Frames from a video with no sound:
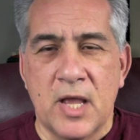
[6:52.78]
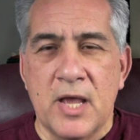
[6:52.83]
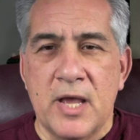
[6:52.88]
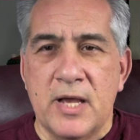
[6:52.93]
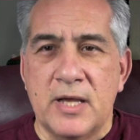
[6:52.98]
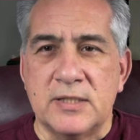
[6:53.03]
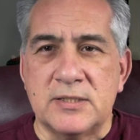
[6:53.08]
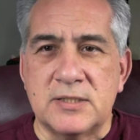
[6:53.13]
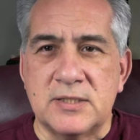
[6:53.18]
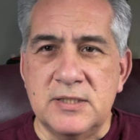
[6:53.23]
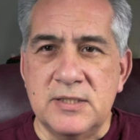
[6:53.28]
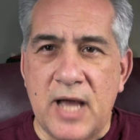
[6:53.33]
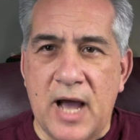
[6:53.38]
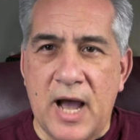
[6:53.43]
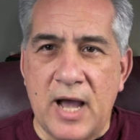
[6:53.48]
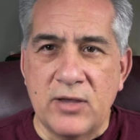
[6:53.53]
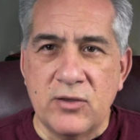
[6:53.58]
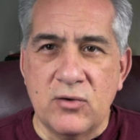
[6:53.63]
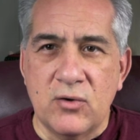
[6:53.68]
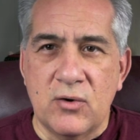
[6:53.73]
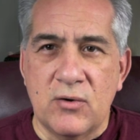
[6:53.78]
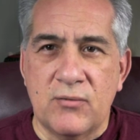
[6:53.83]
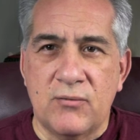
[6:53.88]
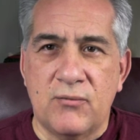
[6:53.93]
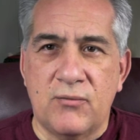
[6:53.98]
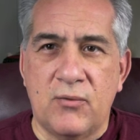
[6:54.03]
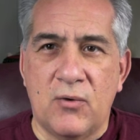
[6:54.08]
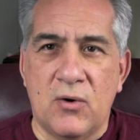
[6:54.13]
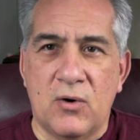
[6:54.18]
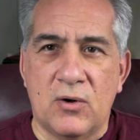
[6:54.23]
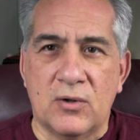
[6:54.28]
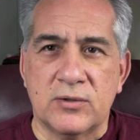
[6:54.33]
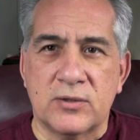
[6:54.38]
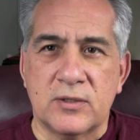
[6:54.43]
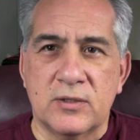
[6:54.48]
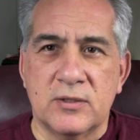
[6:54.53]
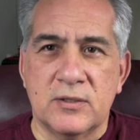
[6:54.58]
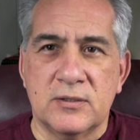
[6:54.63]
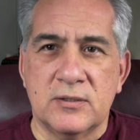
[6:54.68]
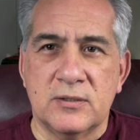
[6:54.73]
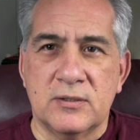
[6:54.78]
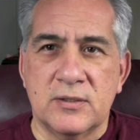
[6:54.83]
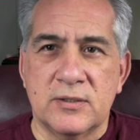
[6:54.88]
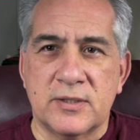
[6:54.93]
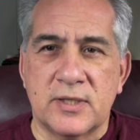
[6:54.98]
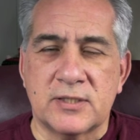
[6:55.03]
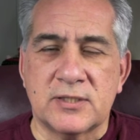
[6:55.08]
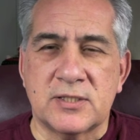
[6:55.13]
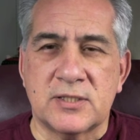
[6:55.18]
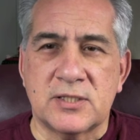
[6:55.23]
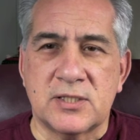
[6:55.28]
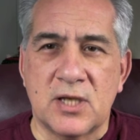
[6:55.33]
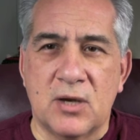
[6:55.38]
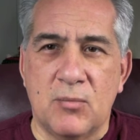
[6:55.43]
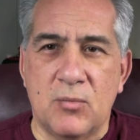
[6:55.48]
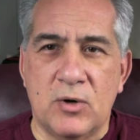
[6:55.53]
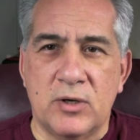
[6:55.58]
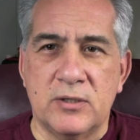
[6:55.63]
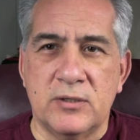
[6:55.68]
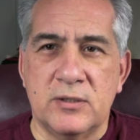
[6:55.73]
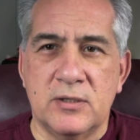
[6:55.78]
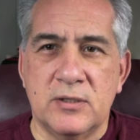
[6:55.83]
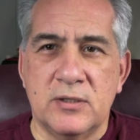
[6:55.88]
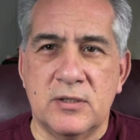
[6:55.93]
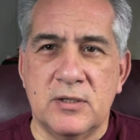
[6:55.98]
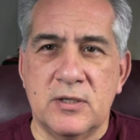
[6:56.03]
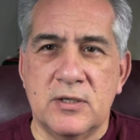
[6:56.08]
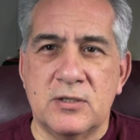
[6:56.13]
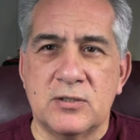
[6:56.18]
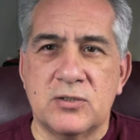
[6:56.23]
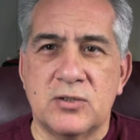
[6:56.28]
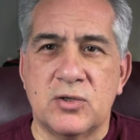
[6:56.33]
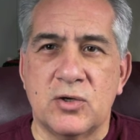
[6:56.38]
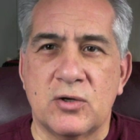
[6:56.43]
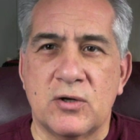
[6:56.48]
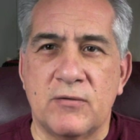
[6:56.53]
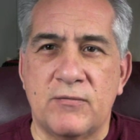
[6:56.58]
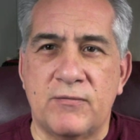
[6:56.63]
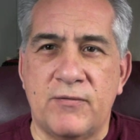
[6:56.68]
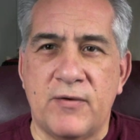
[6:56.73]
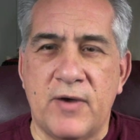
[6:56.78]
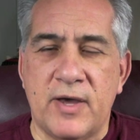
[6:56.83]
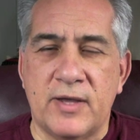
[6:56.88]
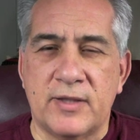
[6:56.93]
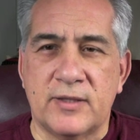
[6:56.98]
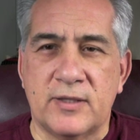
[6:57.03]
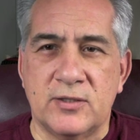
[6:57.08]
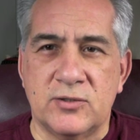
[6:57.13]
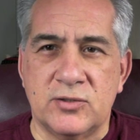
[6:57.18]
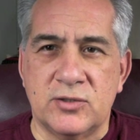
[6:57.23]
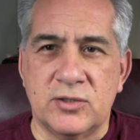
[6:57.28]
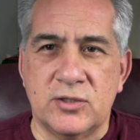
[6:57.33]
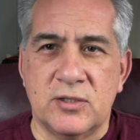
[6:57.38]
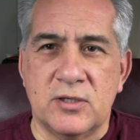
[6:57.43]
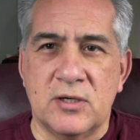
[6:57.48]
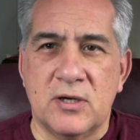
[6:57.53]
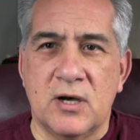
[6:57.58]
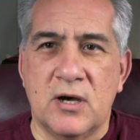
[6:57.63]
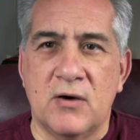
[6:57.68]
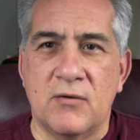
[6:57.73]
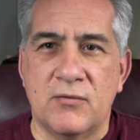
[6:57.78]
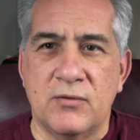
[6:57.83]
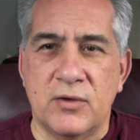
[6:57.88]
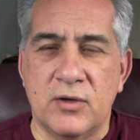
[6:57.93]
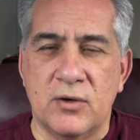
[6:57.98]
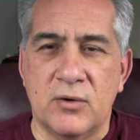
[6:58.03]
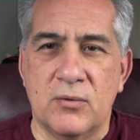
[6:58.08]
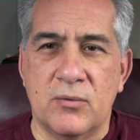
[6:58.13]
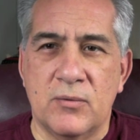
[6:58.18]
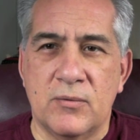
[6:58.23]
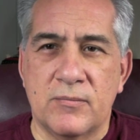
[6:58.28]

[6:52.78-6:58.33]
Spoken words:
It's not your fault that someone took advantage of you.